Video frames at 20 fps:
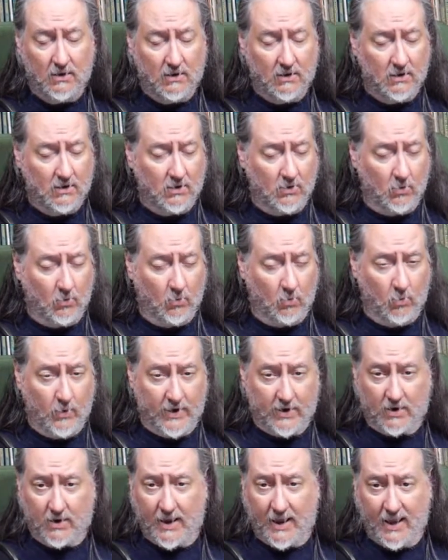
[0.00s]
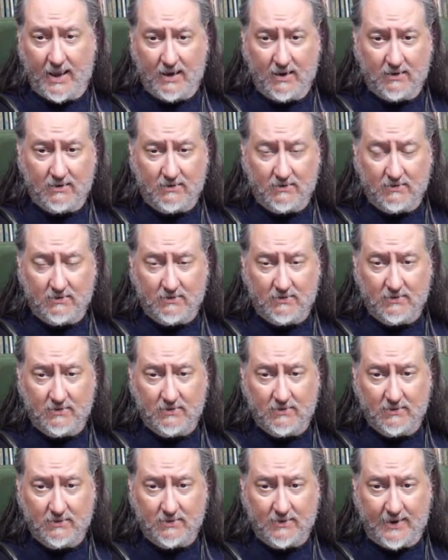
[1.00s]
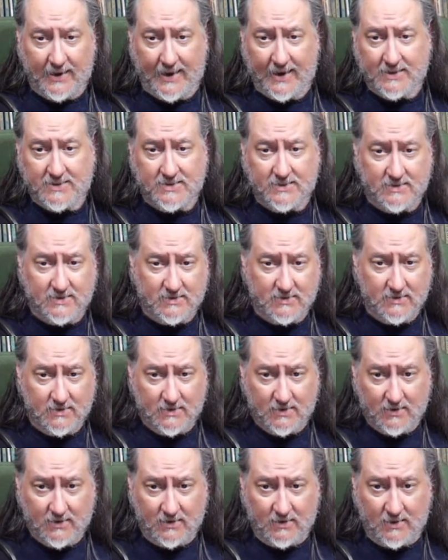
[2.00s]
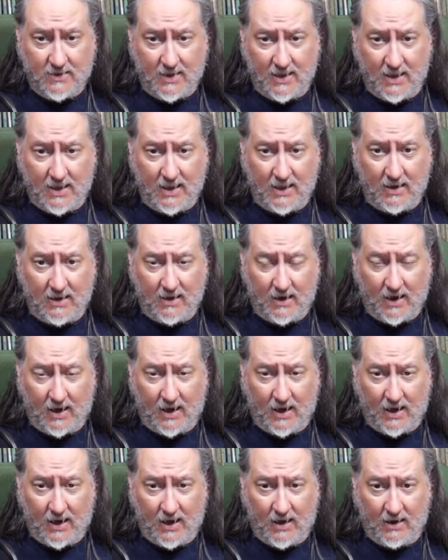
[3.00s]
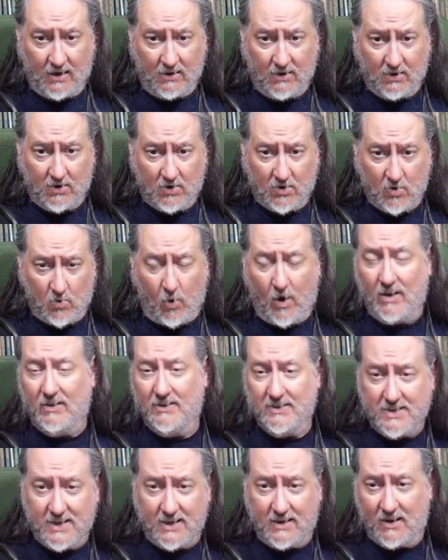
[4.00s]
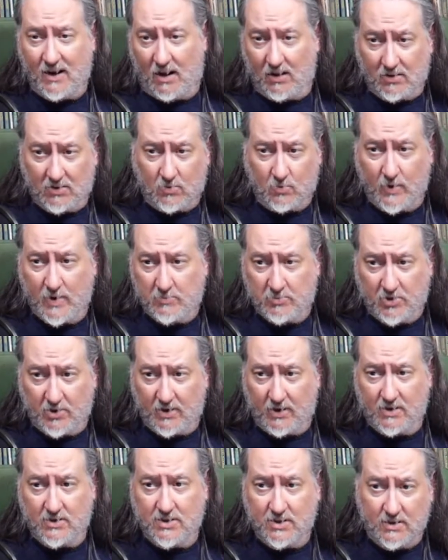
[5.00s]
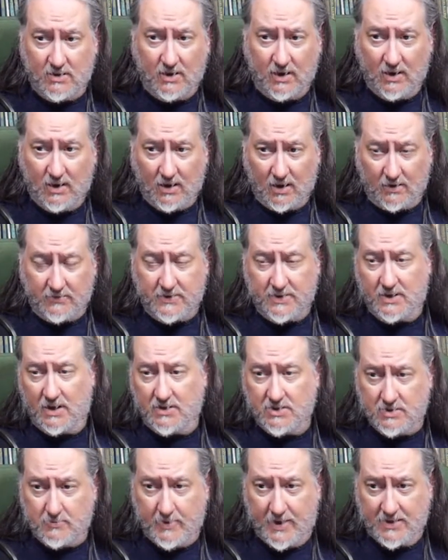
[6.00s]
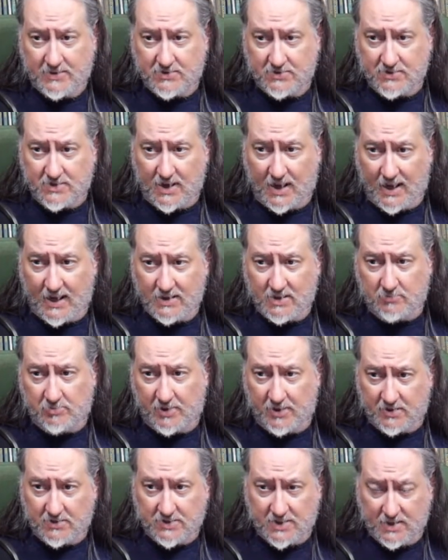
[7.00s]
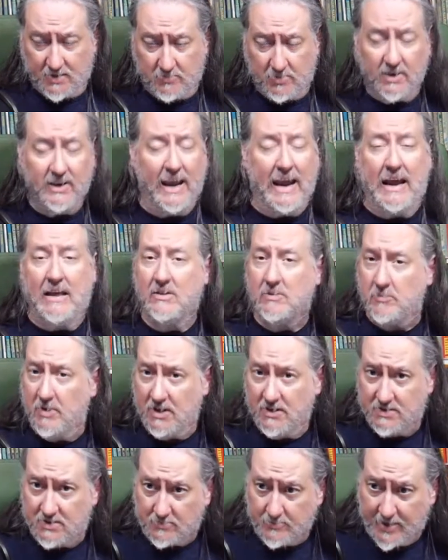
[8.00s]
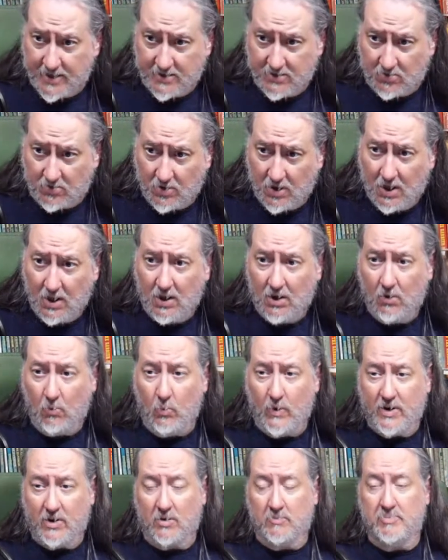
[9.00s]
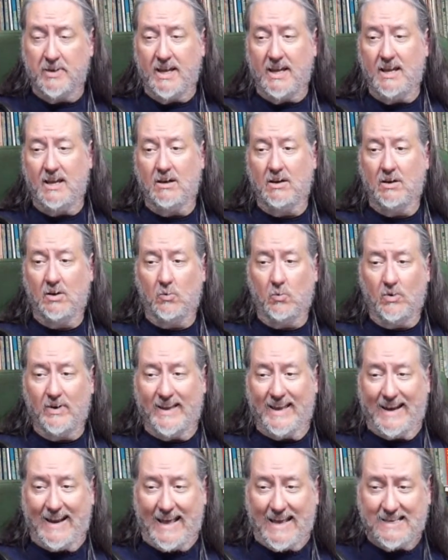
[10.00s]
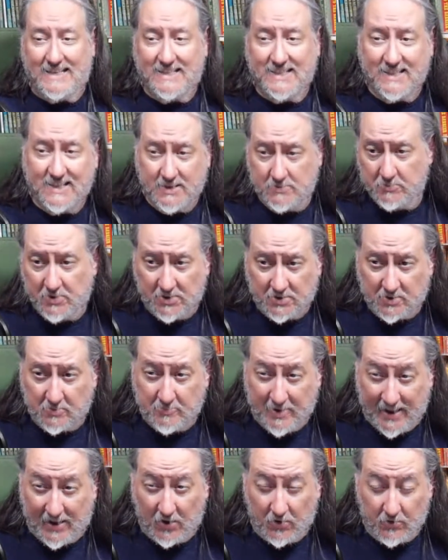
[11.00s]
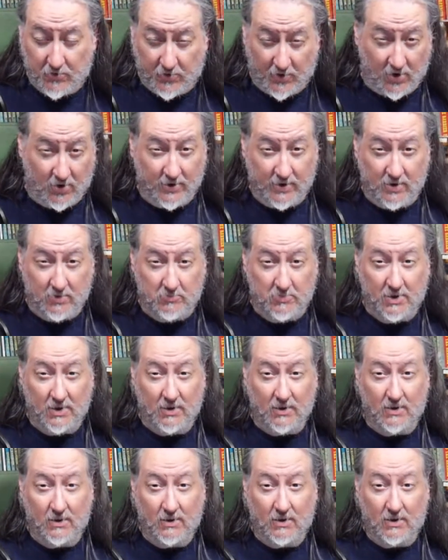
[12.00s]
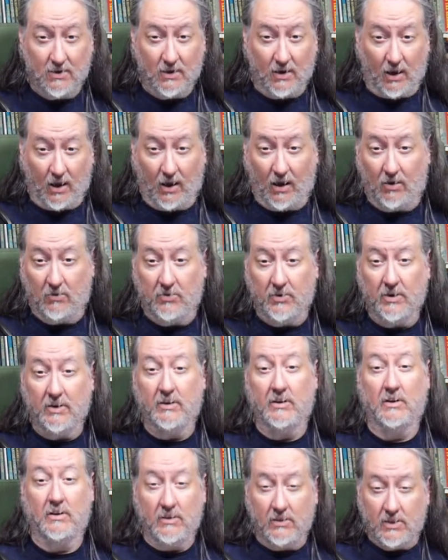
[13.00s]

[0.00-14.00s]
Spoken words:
Winner A gets the quality color reproduction of the Dungeon Master's Guide, the Player's Handbook, and the Monster Manual. Winner B will get a similar bound volume of the